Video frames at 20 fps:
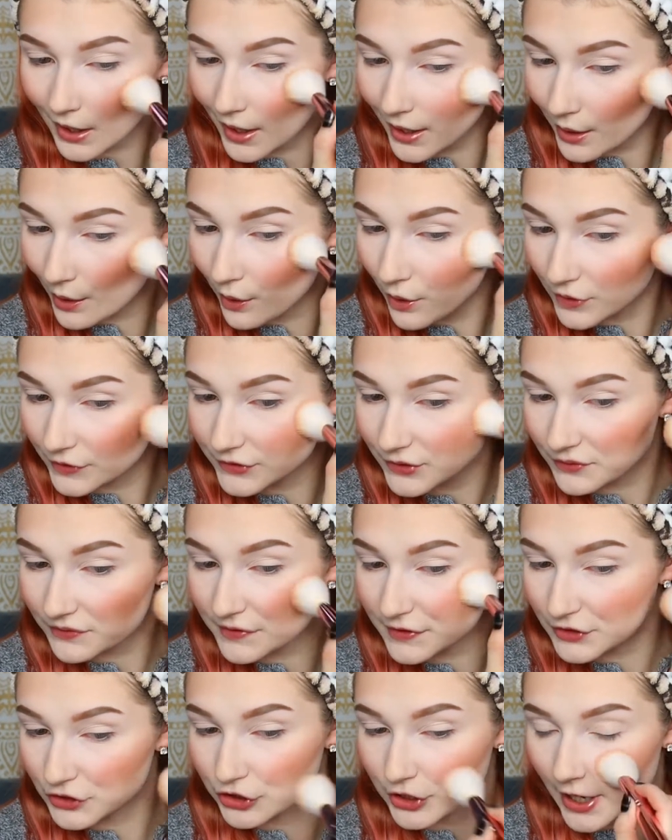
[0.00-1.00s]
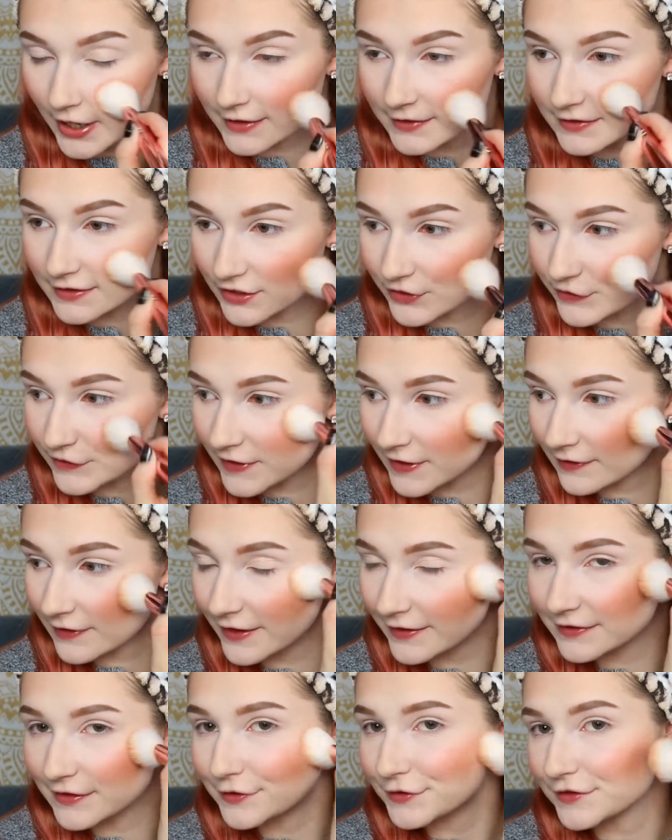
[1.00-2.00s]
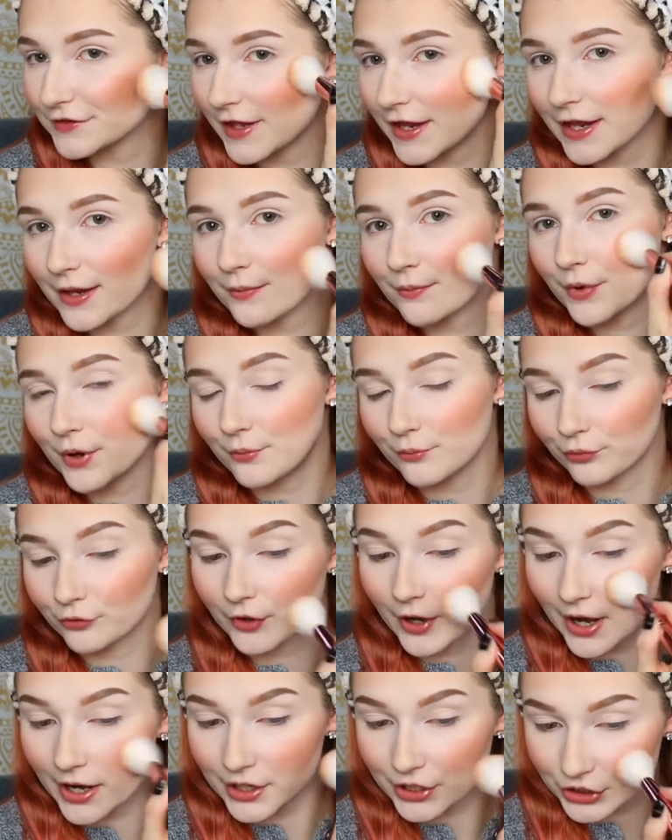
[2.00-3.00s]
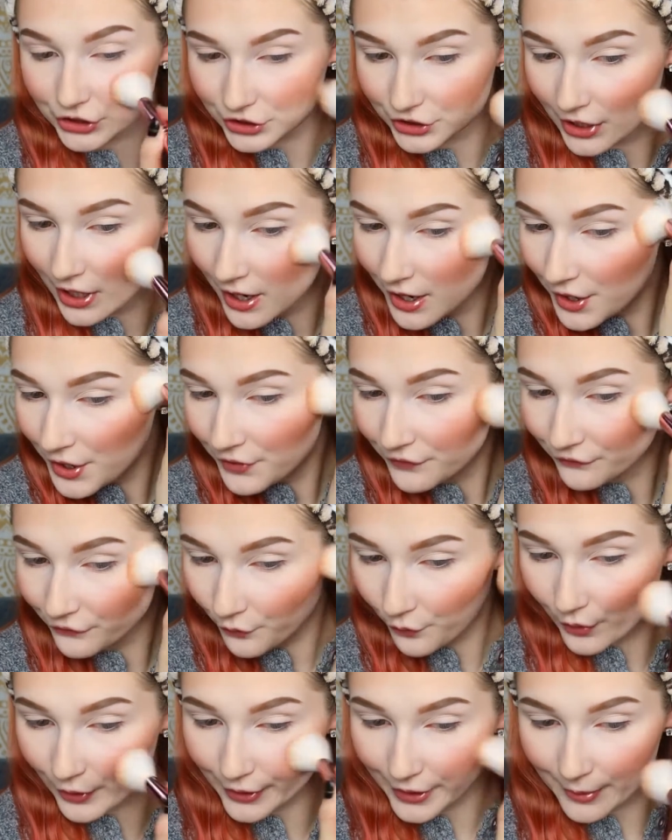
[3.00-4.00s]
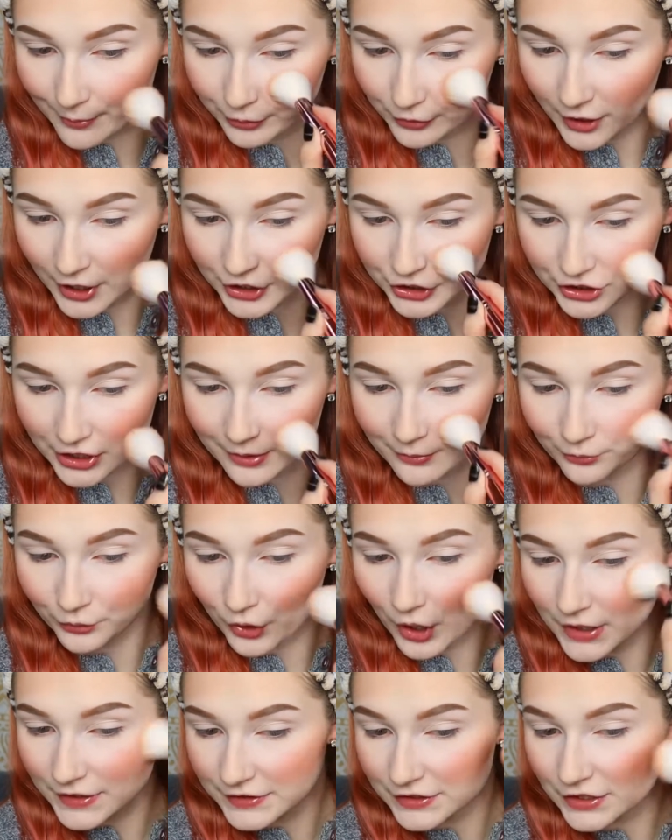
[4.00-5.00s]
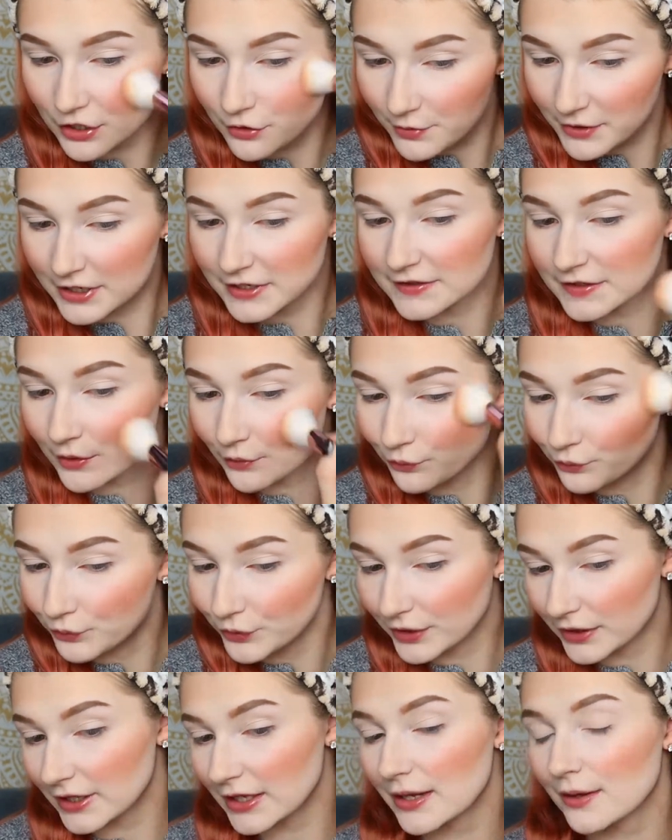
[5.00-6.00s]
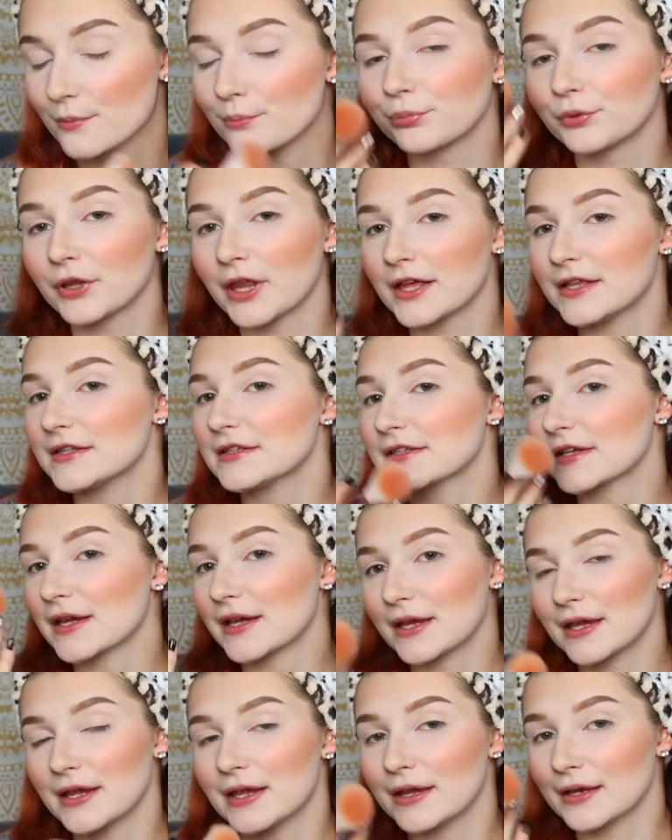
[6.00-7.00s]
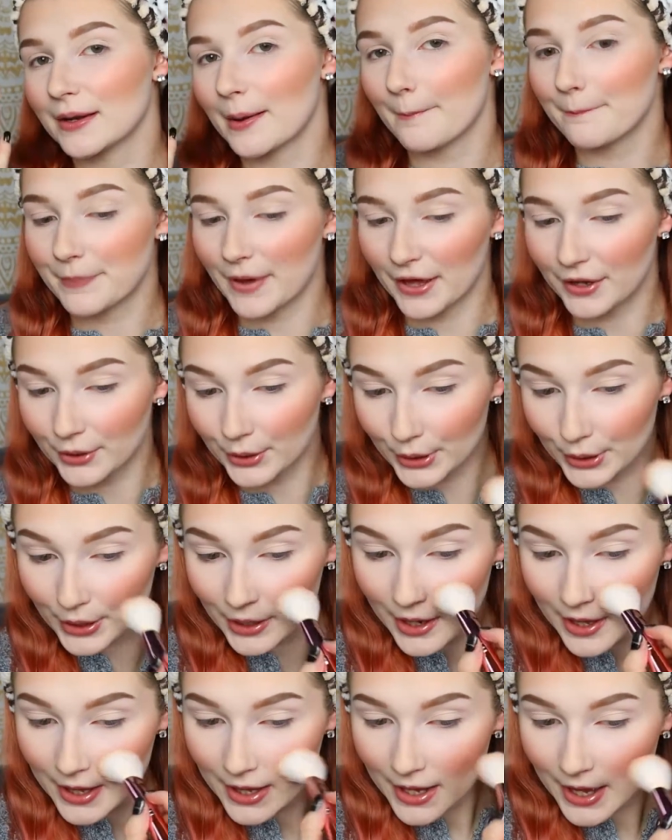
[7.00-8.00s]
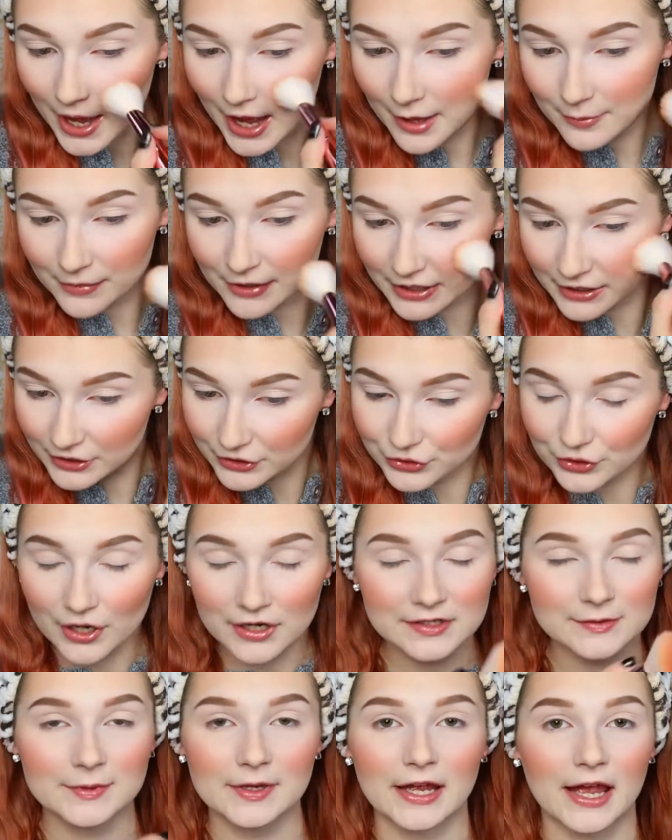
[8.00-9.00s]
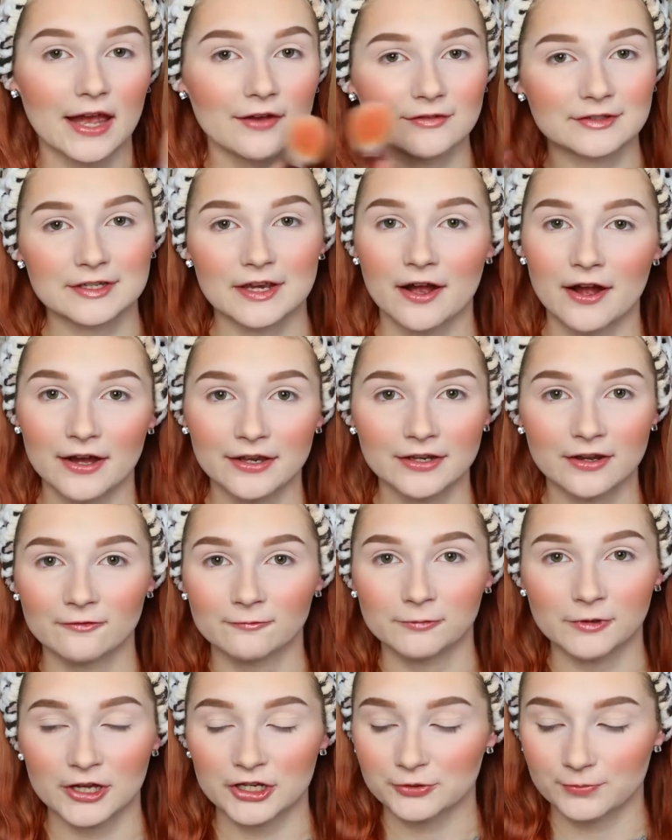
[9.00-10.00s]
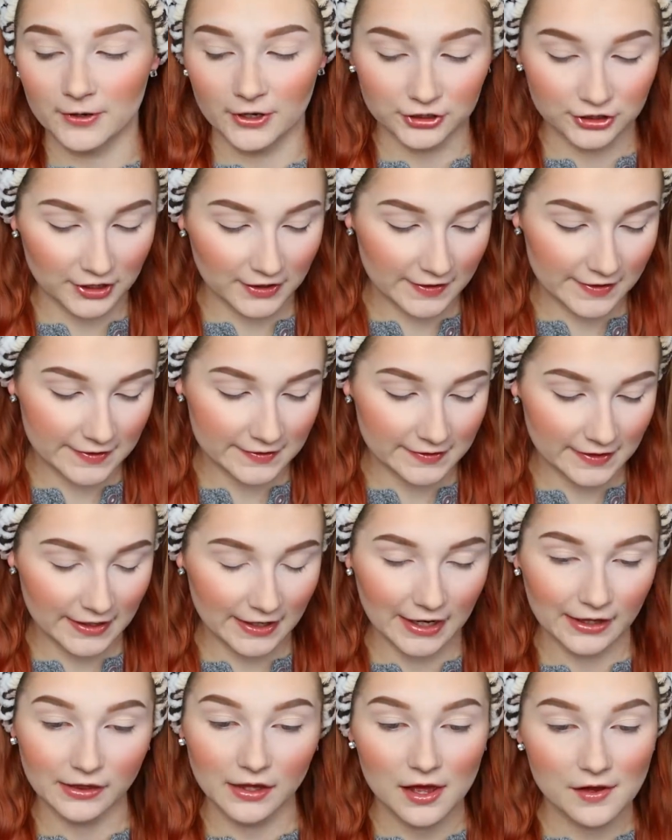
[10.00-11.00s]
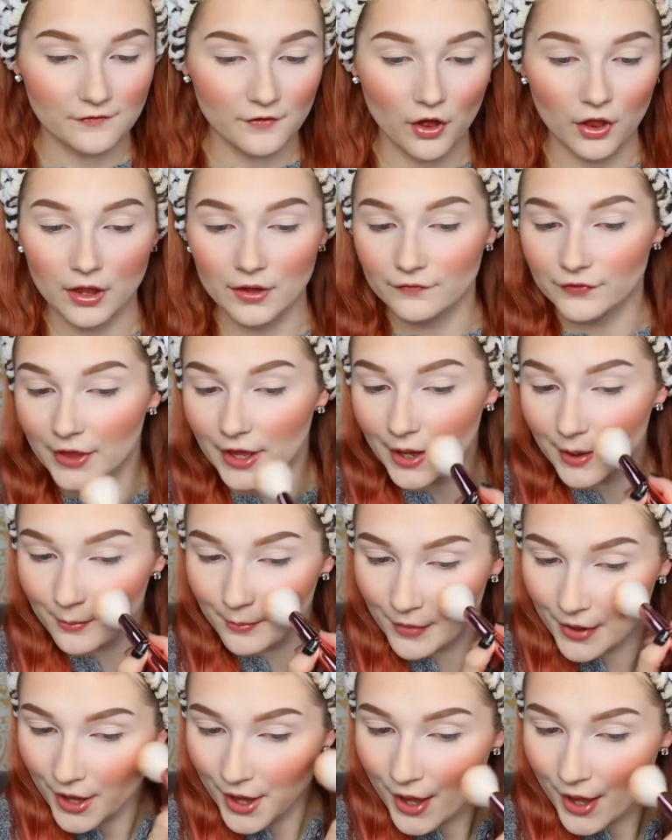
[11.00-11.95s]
I also suggest using like the same brush for blush and bronzer because it really blends it in better. I mean, trust me, I have a ton of blush brushes and I love all of them,